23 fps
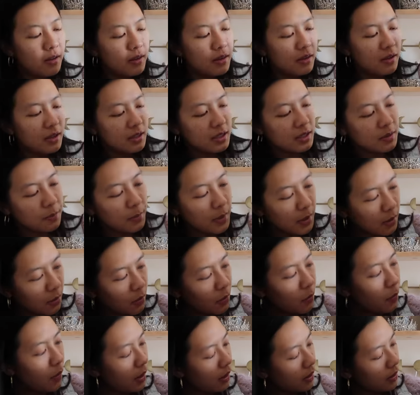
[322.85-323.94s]
this
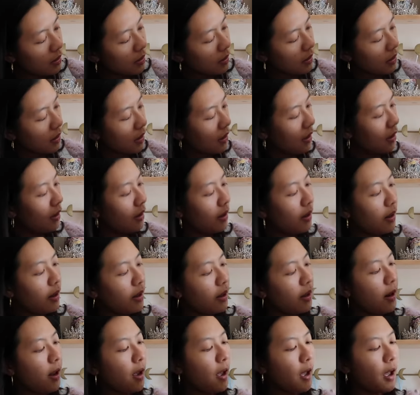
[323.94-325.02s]
middle one,
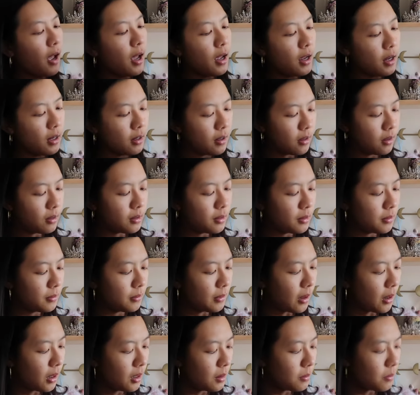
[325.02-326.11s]
it had a
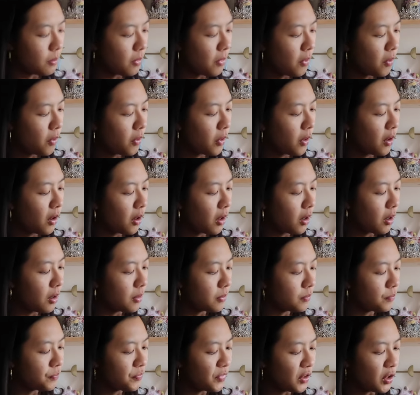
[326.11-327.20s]
lot more
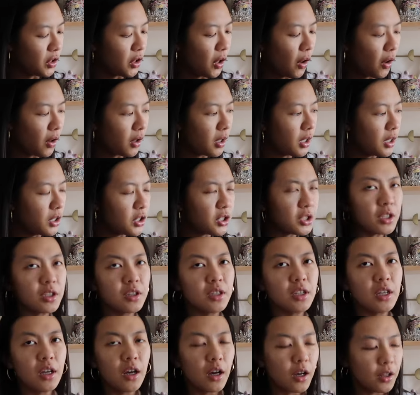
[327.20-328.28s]
yardage than
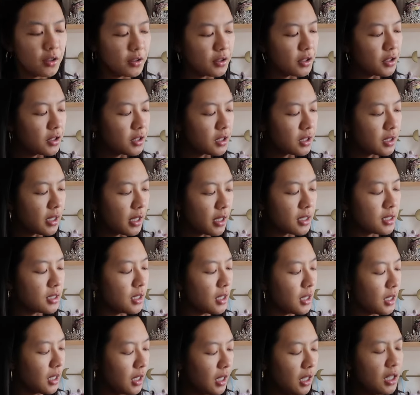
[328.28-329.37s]
the others. Like it's
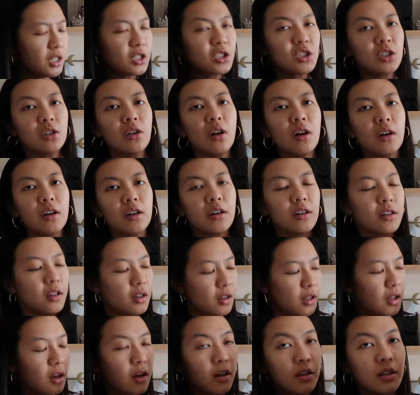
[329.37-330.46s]
like an inch longer than
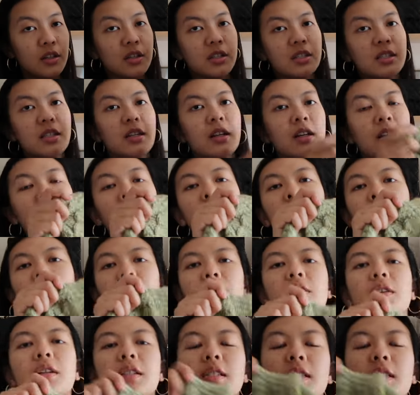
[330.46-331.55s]
the others. Like you can